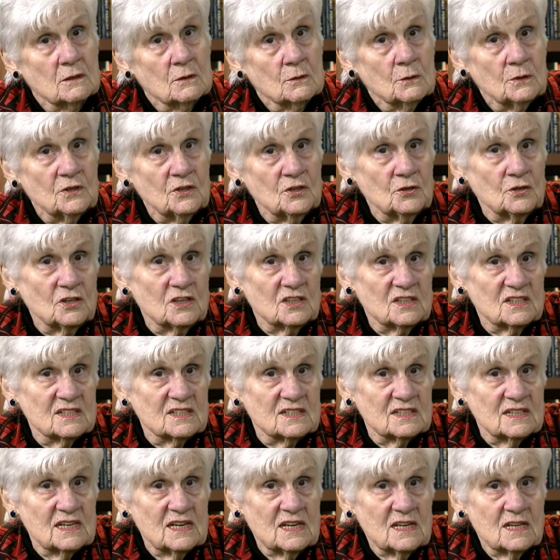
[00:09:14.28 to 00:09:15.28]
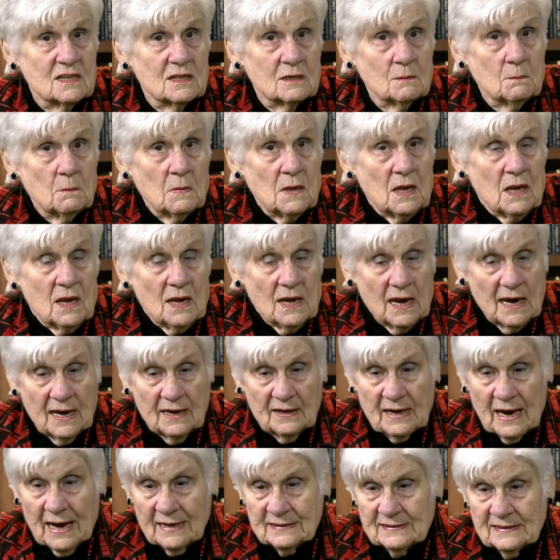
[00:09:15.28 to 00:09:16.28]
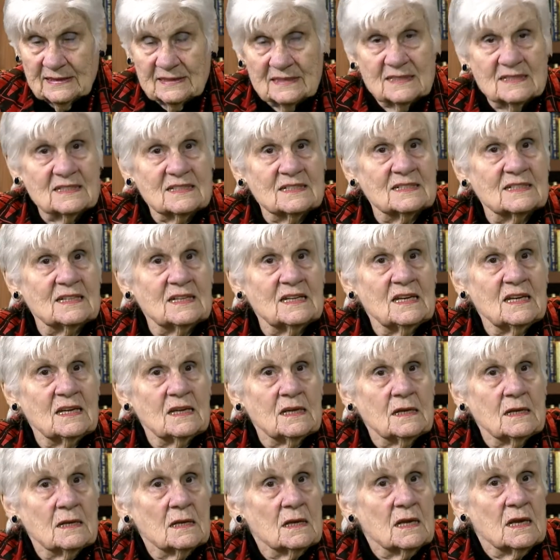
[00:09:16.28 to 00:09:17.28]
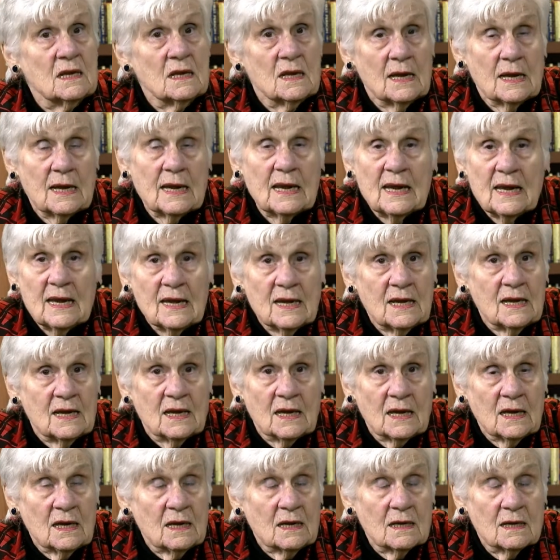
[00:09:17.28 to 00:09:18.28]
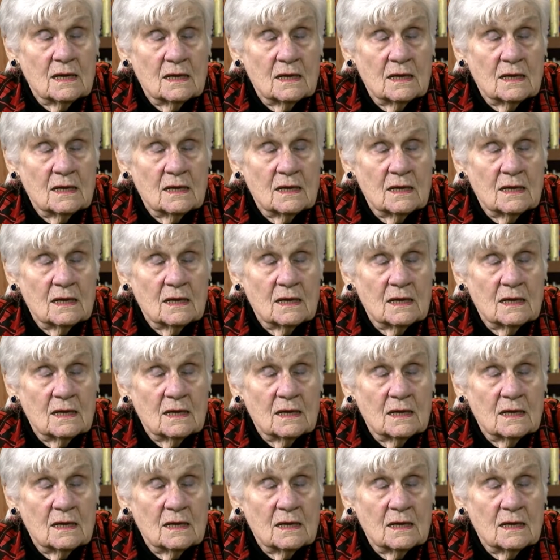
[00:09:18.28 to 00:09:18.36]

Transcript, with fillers: when you could see them, and I didn't see any